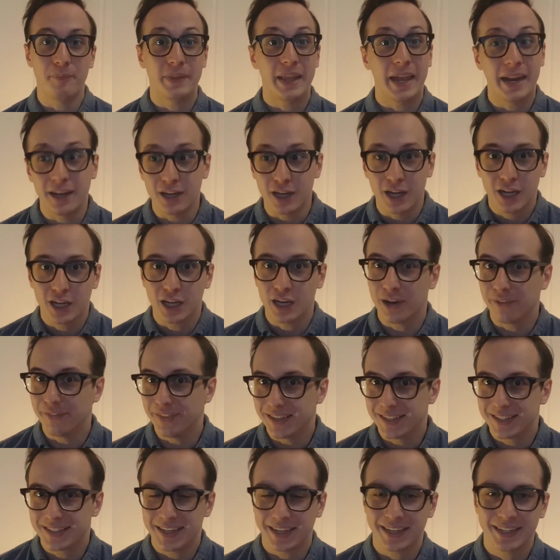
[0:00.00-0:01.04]
Then you have
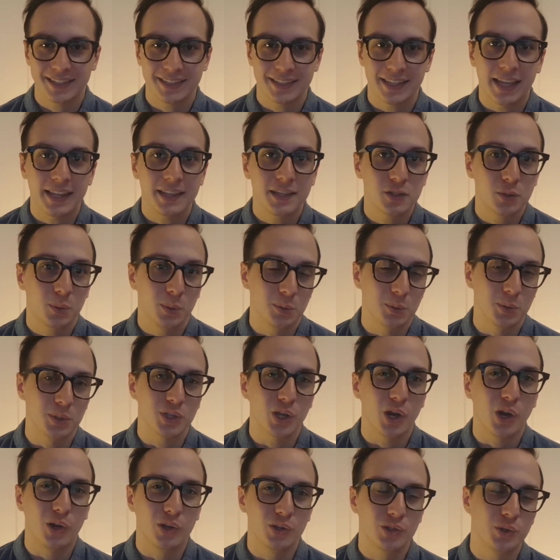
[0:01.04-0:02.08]
The Sixth Sense, which
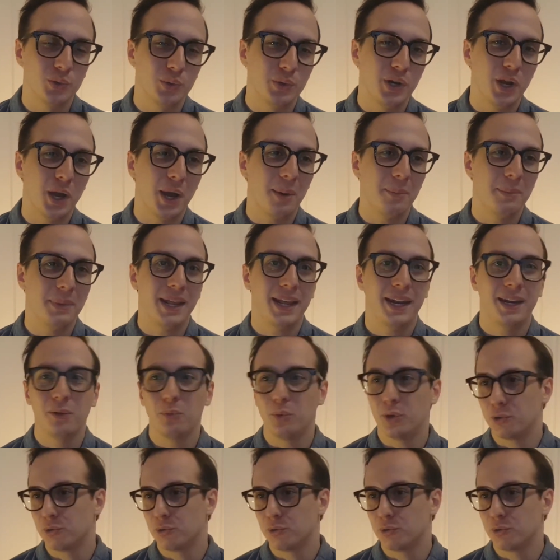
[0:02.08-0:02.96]
was also nominated,